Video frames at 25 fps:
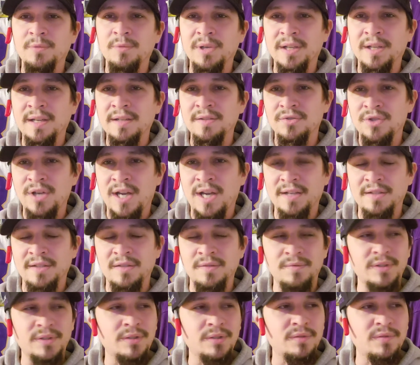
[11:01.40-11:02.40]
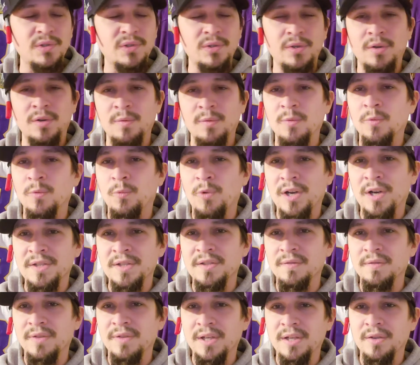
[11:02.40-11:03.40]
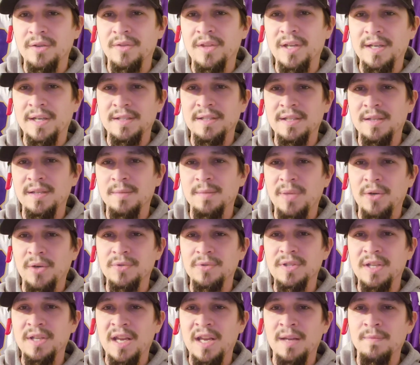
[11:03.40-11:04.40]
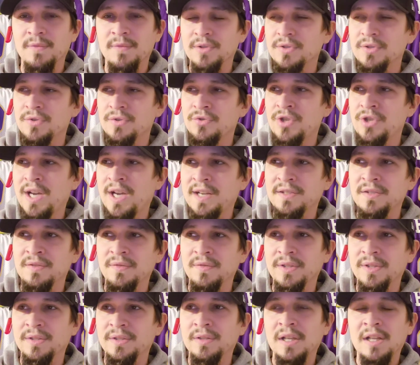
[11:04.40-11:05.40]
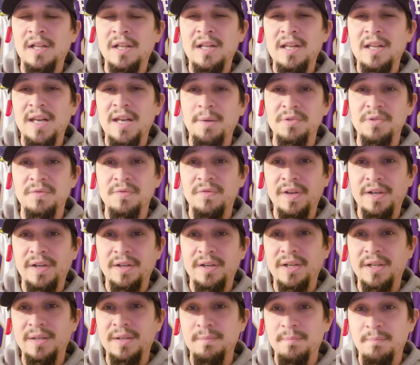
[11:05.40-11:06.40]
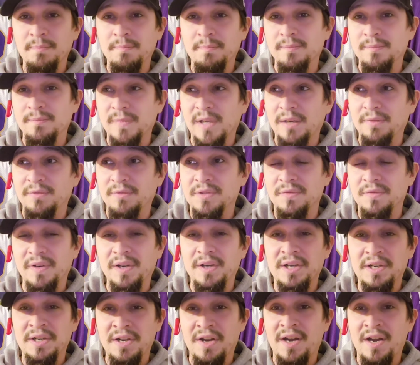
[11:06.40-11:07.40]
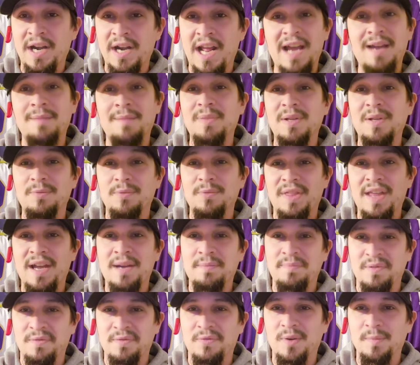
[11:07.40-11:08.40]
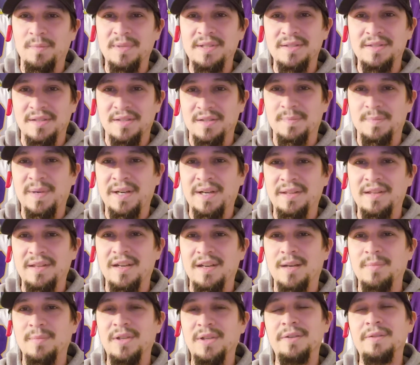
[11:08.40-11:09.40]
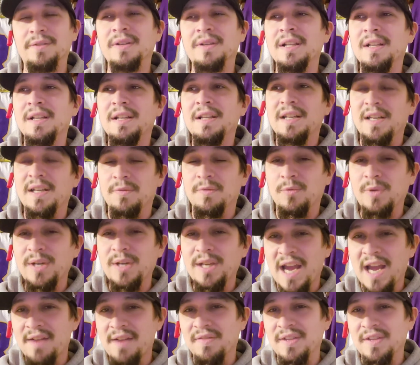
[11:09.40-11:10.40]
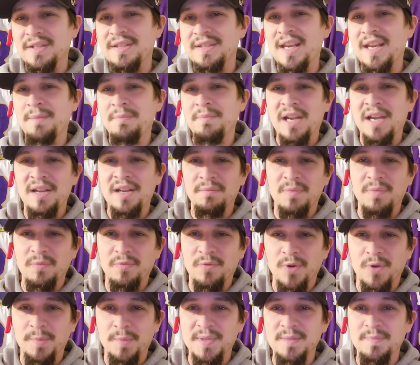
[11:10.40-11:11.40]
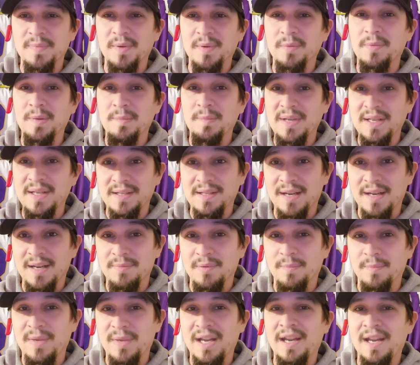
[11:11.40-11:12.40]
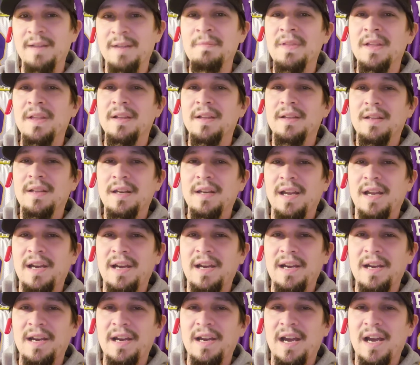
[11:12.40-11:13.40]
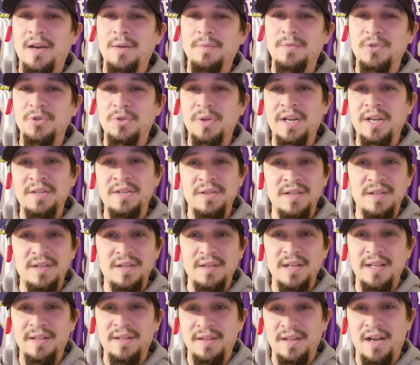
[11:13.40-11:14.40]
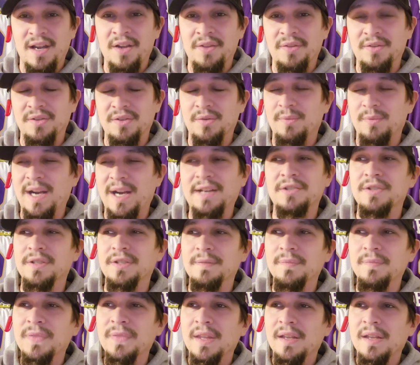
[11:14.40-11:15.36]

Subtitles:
against Jacksonville. If you go and watch the video that I did post-game versus Jacksonville, I was very not happy with that performance despite the W. If we have the same kind of performance but we beat Tampa Bay, I'll trend in the other direction.